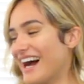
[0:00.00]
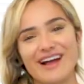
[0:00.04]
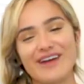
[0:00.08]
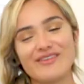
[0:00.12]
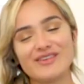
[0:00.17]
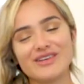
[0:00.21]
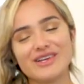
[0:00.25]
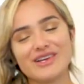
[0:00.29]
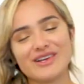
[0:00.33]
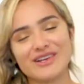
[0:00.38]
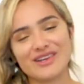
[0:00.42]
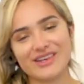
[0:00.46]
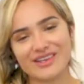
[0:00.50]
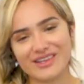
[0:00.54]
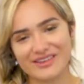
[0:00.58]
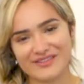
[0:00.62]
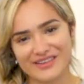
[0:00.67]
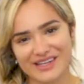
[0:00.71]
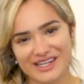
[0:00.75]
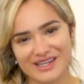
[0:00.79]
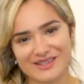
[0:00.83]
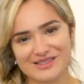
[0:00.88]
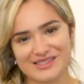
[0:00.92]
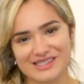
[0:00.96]
I haven't done a cooking
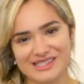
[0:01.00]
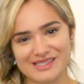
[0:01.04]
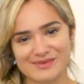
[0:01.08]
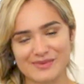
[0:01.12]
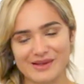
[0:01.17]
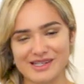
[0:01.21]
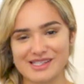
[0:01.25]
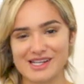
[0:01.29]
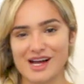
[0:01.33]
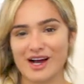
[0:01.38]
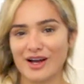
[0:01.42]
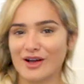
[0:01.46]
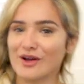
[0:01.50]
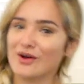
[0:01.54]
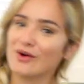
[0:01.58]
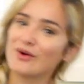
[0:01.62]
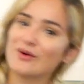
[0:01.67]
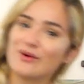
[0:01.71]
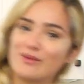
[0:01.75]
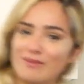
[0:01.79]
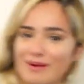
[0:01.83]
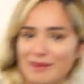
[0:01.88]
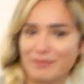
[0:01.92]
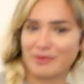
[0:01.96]
video since my
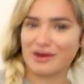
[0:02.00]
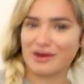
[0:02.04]
taco, my